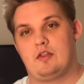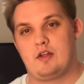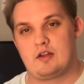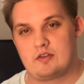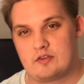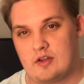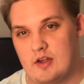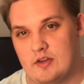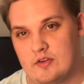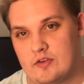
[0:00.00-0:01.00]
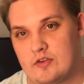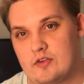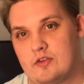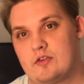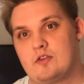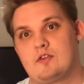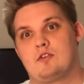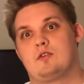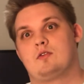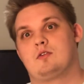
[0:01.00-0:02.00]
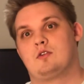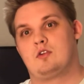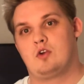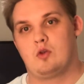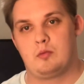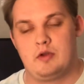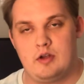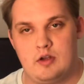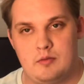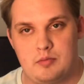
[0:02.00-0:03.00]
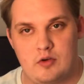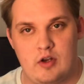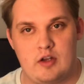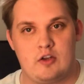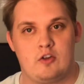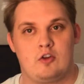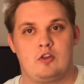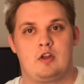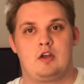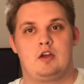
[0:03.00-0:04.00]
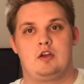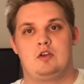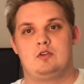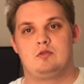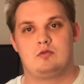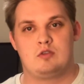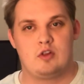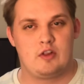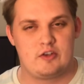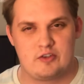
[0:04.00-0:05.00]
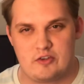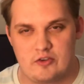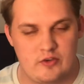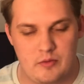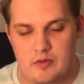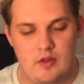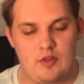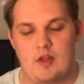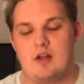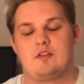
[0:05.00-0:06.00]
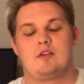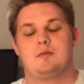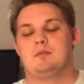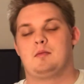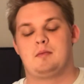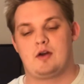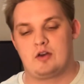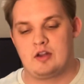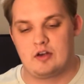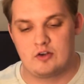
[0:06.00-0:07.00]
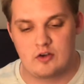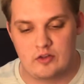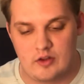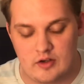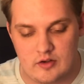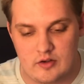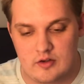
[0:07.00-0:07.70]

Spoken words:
think says, you'll be particularly delicious or something like that. Something about eating her, I think.